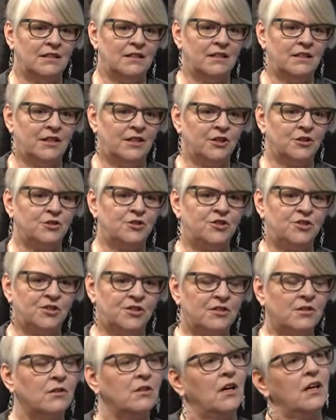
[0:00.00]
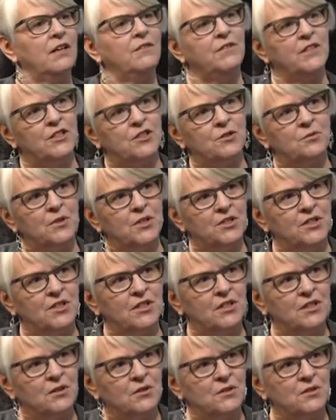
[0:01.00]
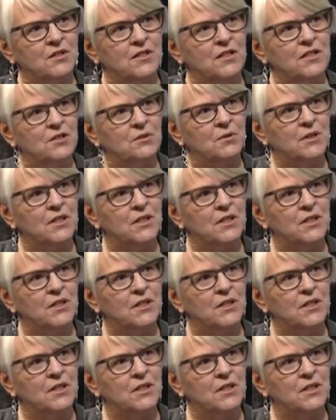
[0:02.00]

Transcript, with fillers: there's just a lot of intuition that goes into